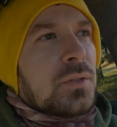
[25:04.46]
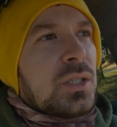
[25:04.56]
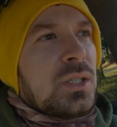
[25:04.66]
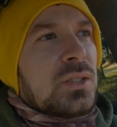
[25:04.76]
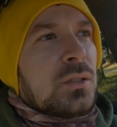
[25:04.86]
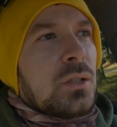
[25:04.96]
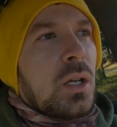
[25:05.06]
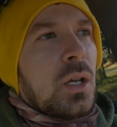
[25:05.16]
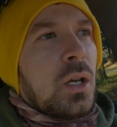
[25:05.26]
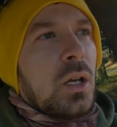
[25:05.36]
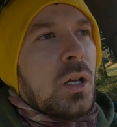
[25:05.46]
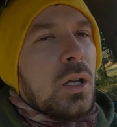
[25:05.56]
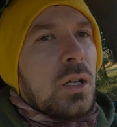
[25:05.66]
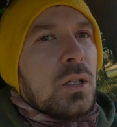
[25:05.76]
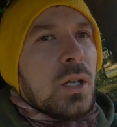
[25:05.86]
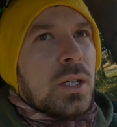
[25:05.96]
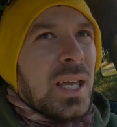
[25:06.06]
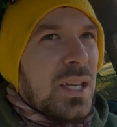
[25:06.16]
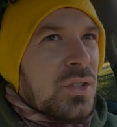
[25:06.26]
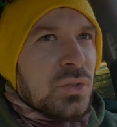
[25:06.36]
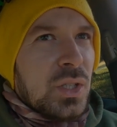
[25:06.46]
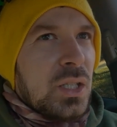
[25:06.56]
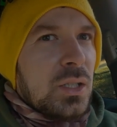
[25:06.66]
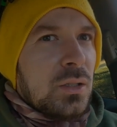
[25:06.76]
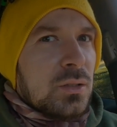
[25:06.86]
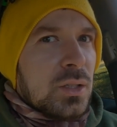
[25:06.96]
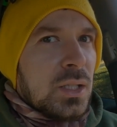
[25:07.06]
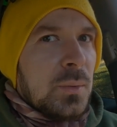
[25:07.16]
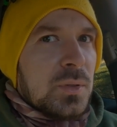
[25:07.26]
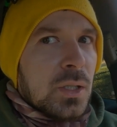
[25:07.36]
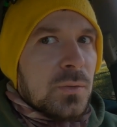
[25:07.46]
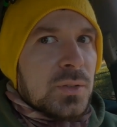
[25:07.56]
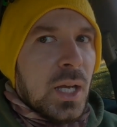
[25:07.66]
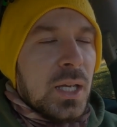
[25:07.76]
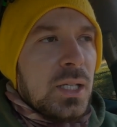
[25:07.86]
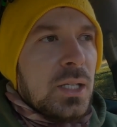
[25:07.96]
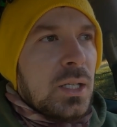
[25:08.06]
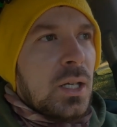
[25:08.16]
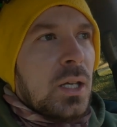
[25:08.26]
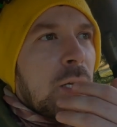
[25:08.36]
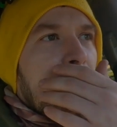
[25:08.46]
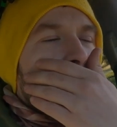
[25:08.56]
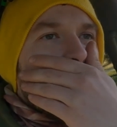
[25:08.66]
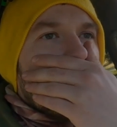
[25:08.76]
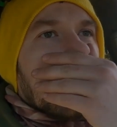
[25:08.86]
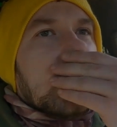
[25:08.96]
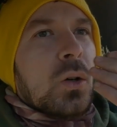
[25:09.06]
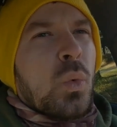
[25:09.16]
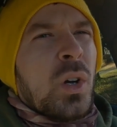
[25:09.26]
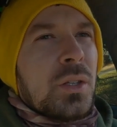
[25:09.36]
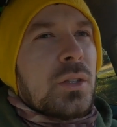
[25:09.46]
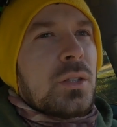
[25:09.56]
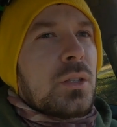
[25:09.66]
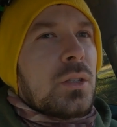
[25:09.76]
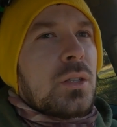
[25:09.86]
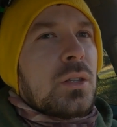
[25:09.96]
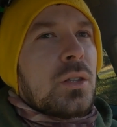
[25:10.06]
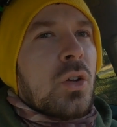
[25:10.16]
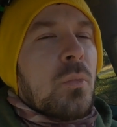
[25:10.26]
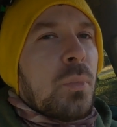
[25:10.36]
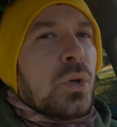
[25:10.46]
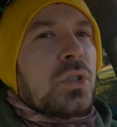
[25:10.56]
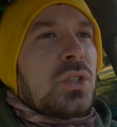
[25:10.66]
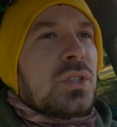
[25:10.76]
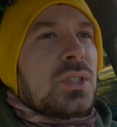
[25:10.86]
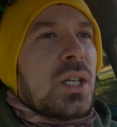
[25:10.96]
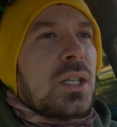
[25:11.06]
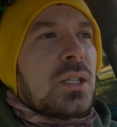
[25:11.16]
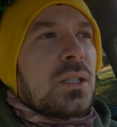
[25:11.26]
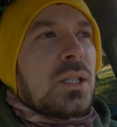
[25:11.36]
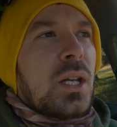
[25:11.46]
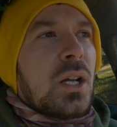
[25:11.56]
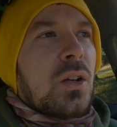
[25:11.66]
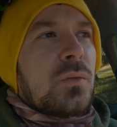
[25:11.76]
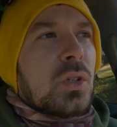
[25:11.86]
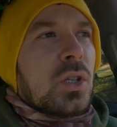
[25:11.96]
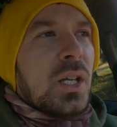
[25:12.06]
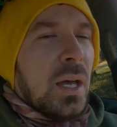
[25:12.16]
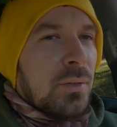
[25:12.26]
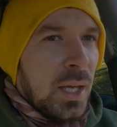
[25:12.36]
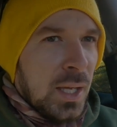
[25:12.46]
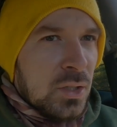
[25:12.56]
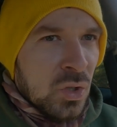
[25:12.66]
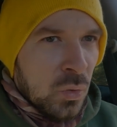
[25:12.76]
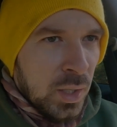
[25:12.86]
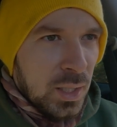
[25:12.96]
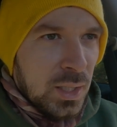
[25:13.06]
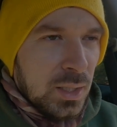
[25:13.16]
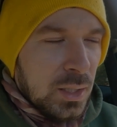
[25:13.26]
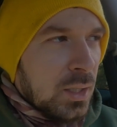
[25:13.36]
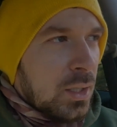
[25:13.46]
season occasionally to keep stuff tidy. They're gonna want their bushes taken care of. They're gonna have a HOA.